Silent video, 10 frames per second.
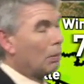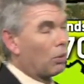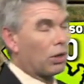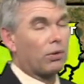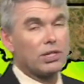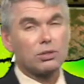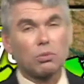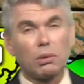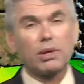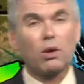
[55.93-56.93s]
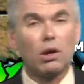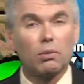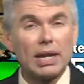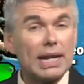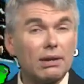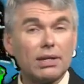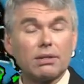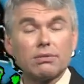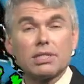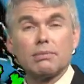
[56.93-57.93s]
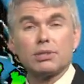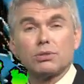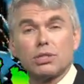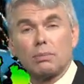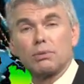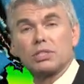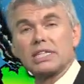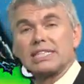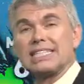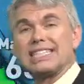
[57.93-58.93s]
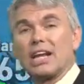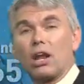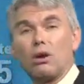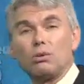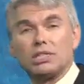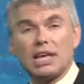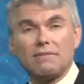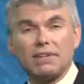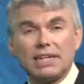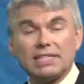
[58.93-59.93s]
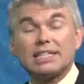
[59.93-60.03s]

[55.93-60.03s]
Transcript: more degrees from where we are right now. Get those temperatures upper 60s and low 70s.